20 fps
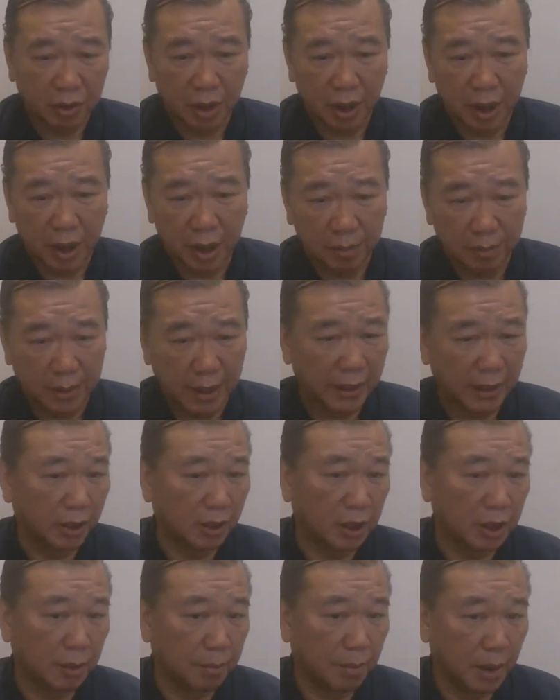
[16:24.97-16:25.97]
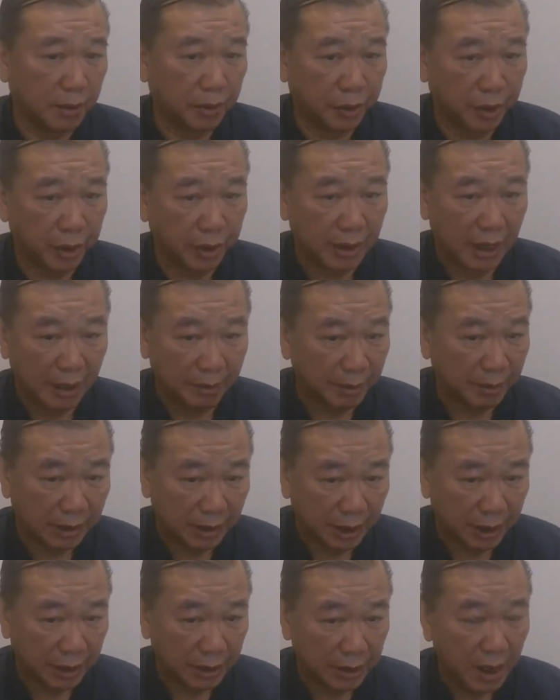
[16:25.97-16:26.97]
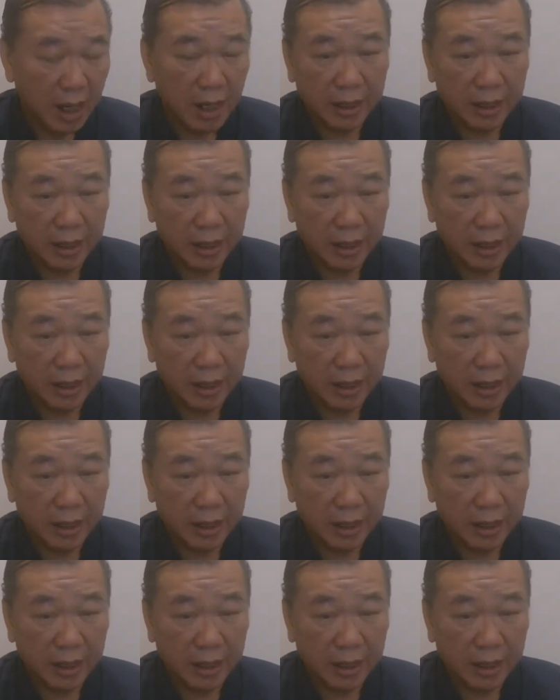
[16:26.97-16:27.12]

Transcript: Lim, can Ganotherapy treat diabetes?